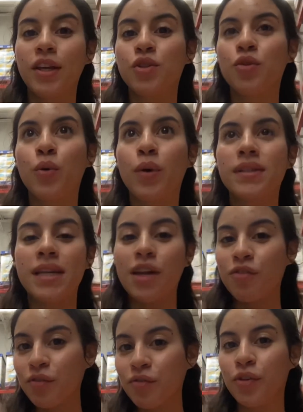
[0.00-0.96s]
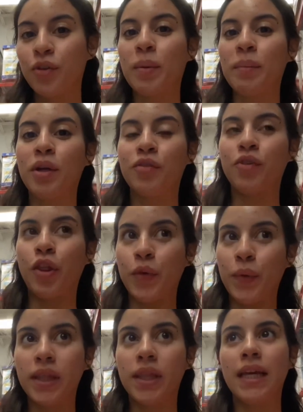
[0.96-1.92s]
so aside from food, I'm here for
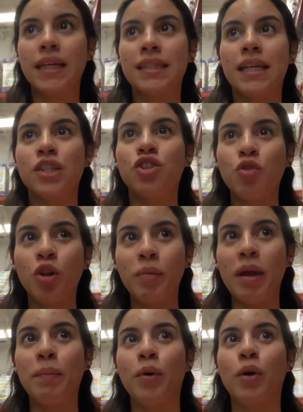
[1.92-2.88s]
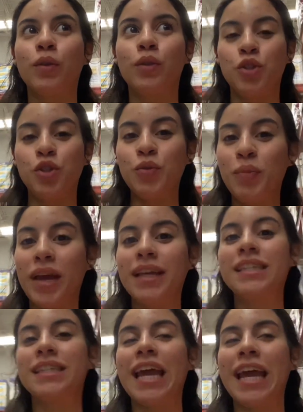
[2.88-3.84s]
three things. That's toilet paper,
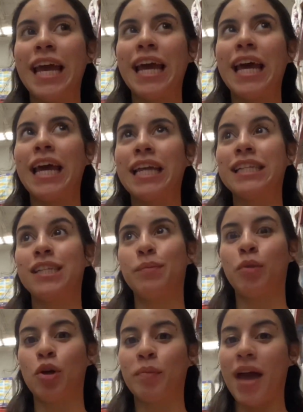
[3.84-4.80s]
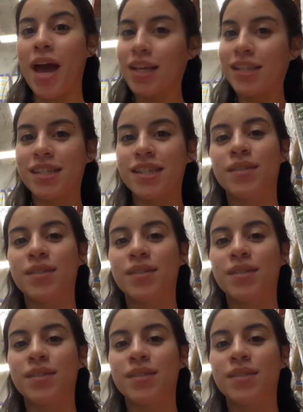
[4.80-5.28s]
toothpaste, and Ziploc bags.